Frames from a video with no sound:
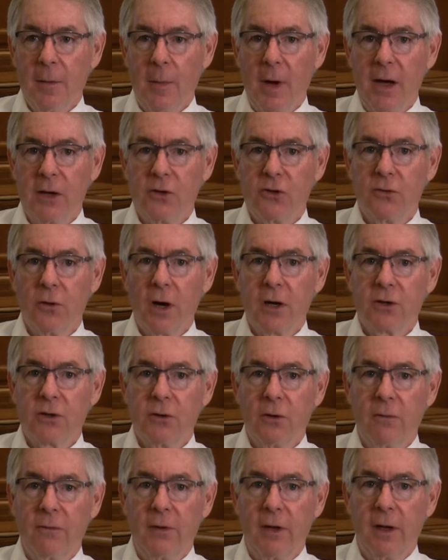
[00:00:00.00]
My
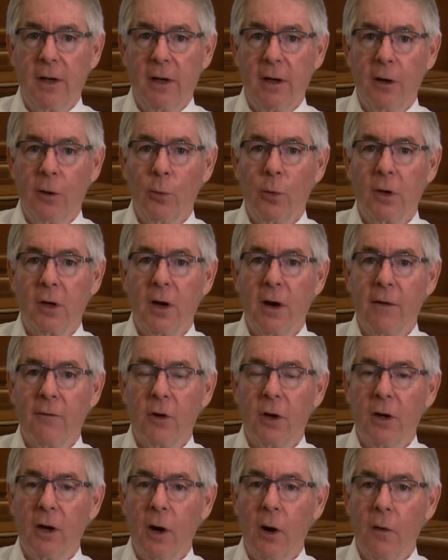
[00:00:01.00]
instructional video will
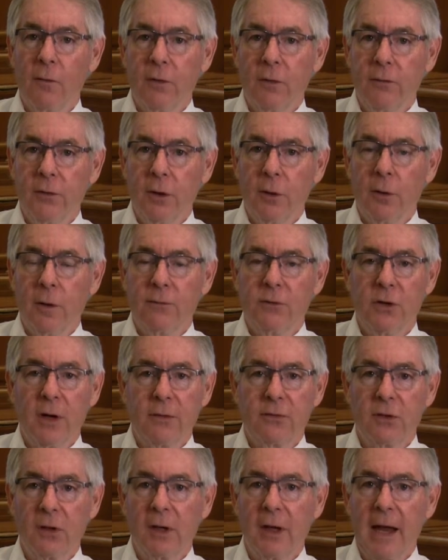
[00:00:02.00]
cover an overview of
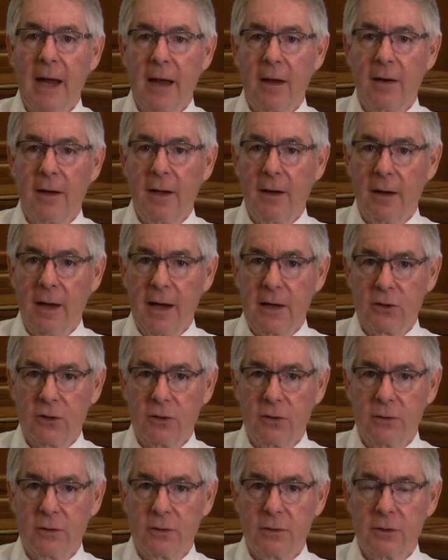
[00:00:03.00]
Jefferson County
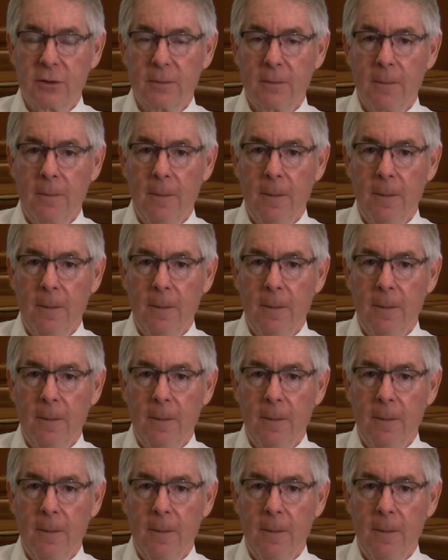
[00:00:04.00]
elections.